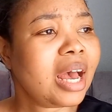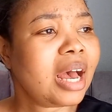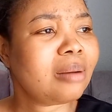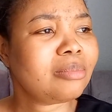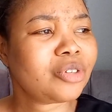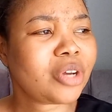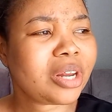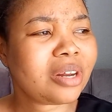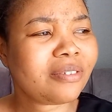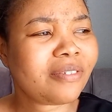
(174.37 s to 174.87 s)
I'm
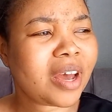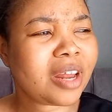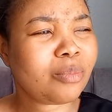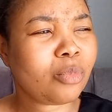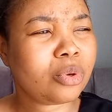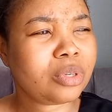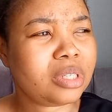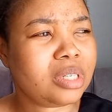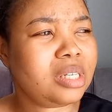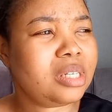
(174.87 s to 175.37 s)
trying to find a
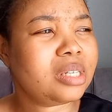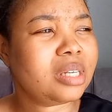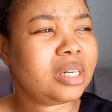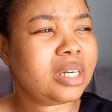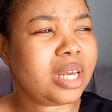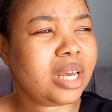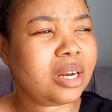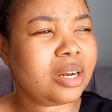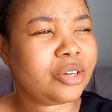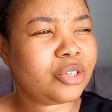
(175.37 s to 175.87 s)
more decent
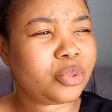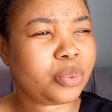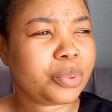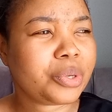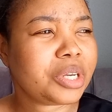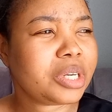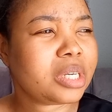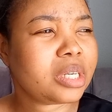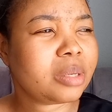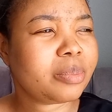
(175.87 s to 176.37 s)
English
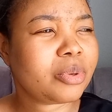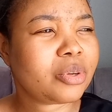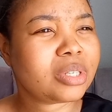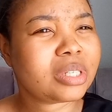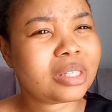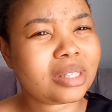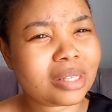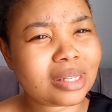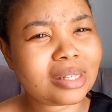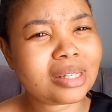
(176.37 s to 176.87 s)
word,
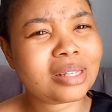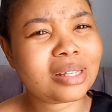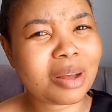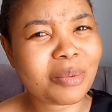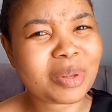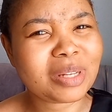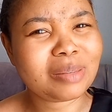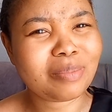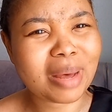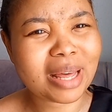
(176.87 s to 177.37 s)
because this is
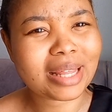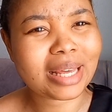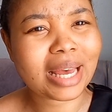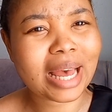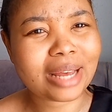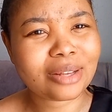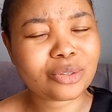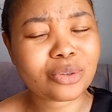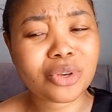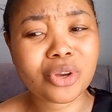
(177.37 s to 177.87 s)
someone's mother,
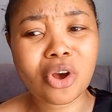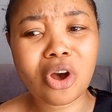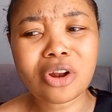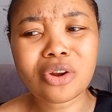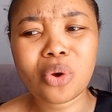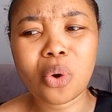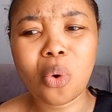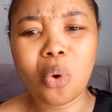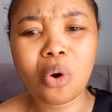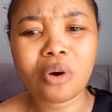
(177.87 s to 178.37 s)
guys, so you can't
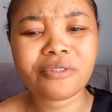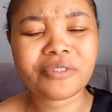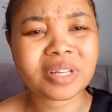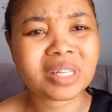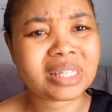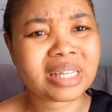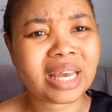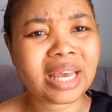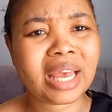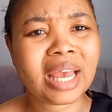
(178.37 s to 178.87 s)
go off and
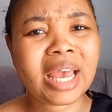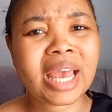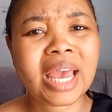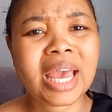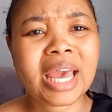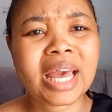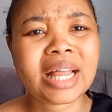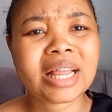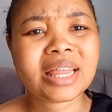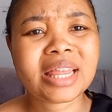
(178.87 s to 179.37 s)
say
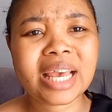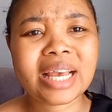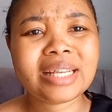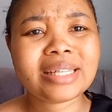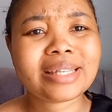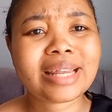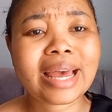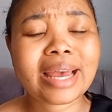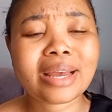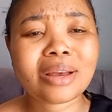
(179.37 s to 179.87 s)

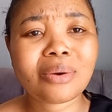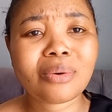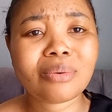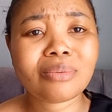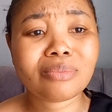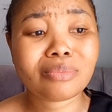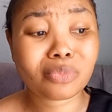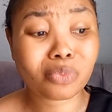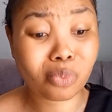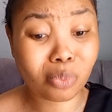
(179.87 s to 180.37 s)
things like
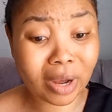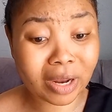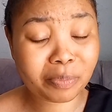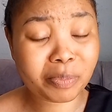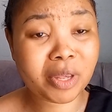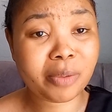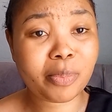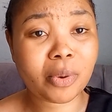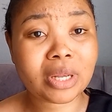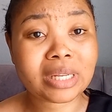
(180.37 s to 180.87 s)
what
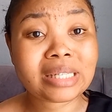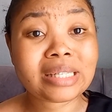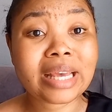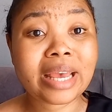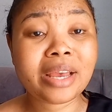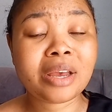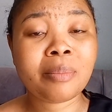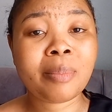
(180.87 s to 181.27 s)
people are saying